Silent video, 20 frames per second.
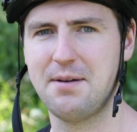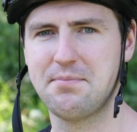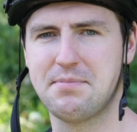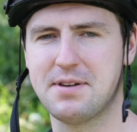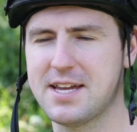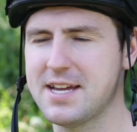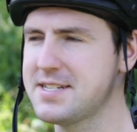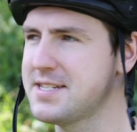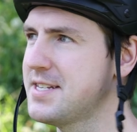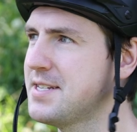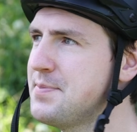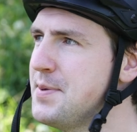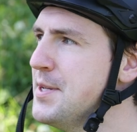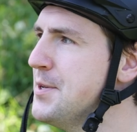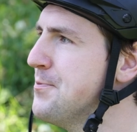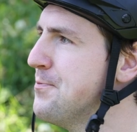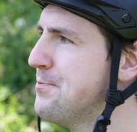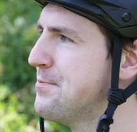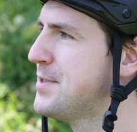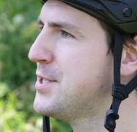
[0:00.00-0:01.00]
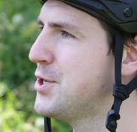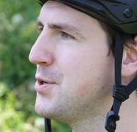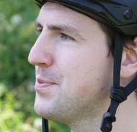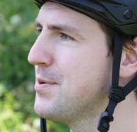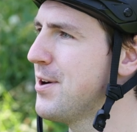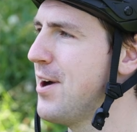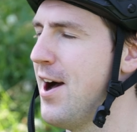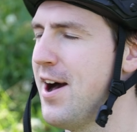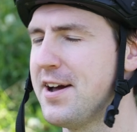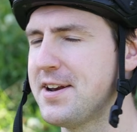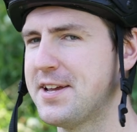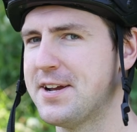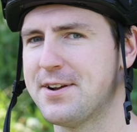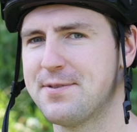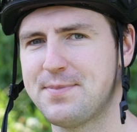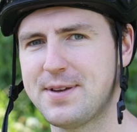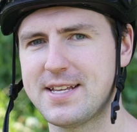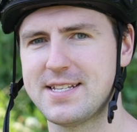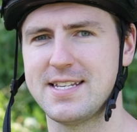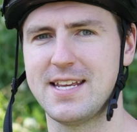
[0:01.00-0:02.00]
because it's been super hot here
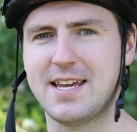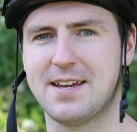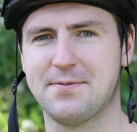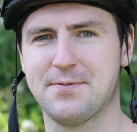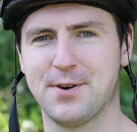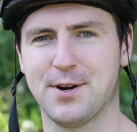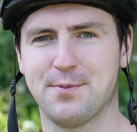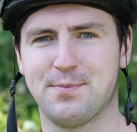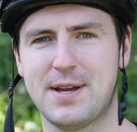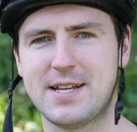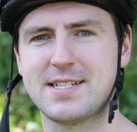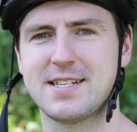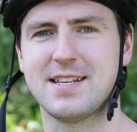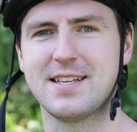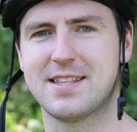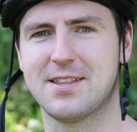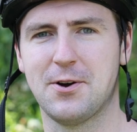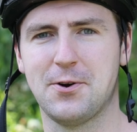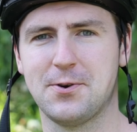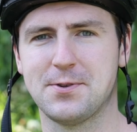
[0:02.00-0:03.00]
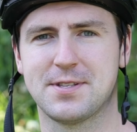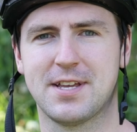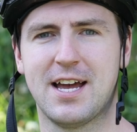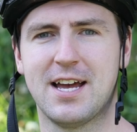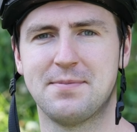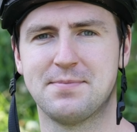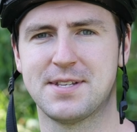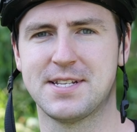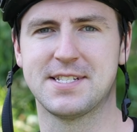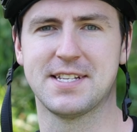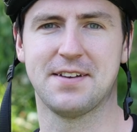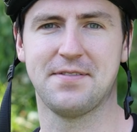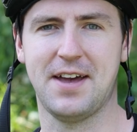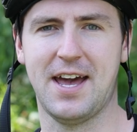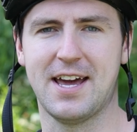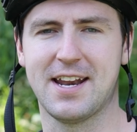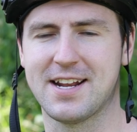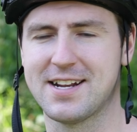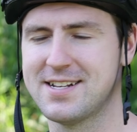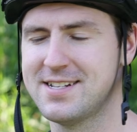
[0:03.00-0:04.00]
in BC for basically the whole time since I've
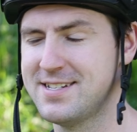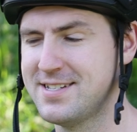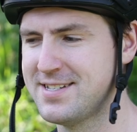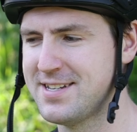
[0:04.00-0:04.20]
had it.